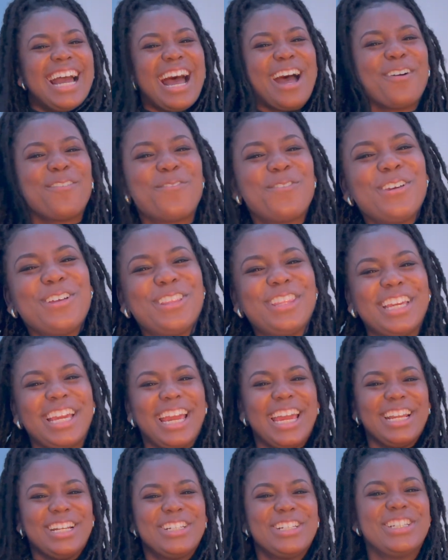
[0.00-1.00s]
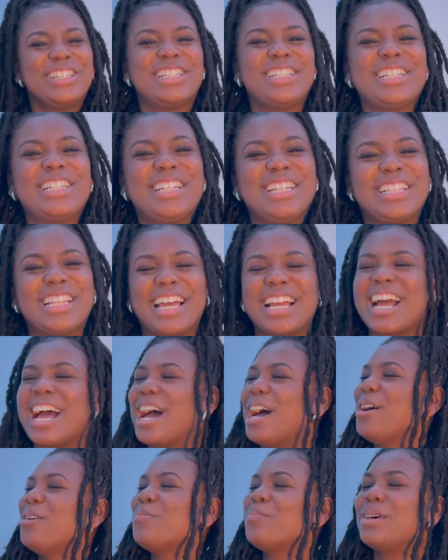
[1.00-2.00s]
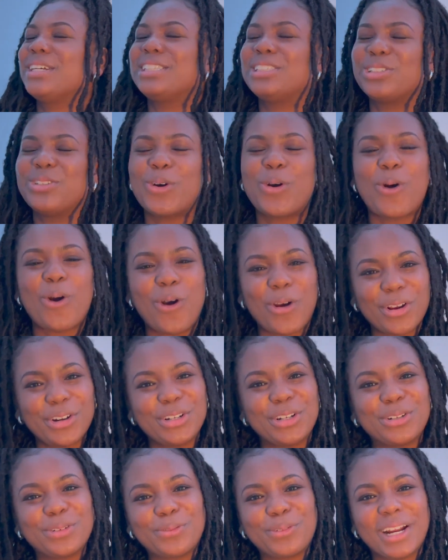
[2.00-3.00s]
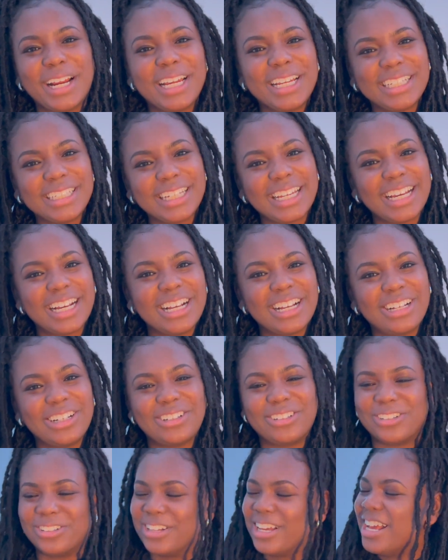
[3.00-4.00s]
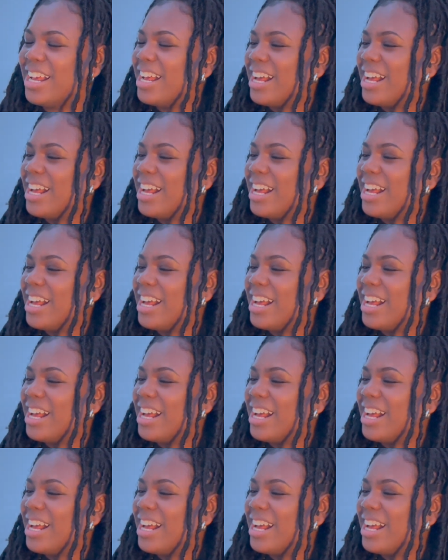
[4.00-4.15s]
I feel the energy. Like, I'm about to go harder right now.